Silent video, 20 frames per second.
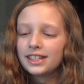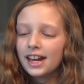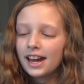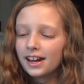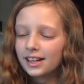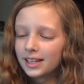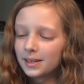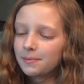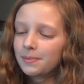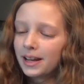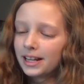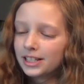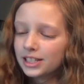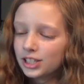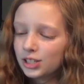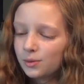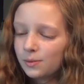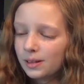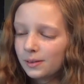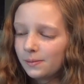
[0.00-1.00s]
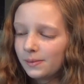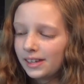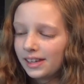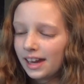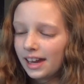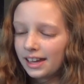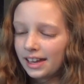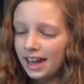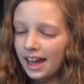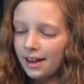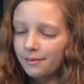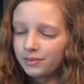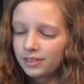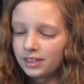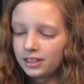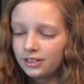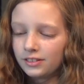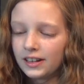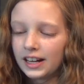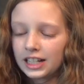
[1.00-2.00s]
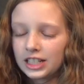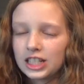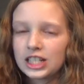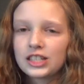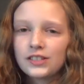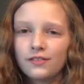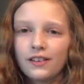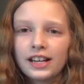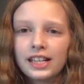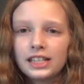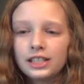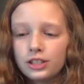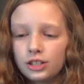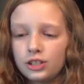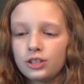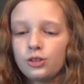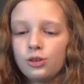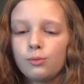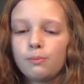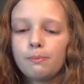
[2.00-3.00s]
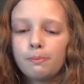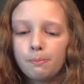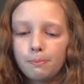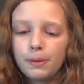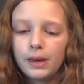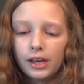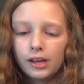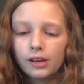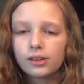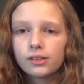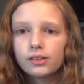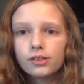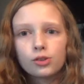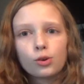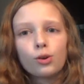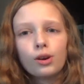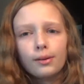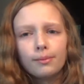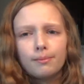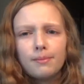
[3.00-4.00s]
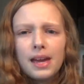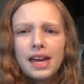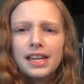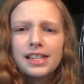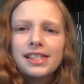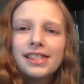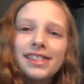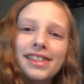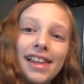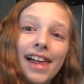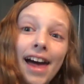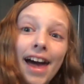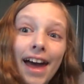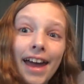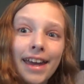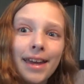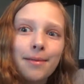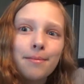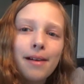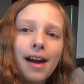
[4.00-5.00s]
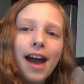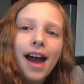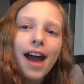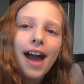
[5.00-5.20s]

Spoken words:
yeah, I'll get back to you when I have the directions ready to build or make slime.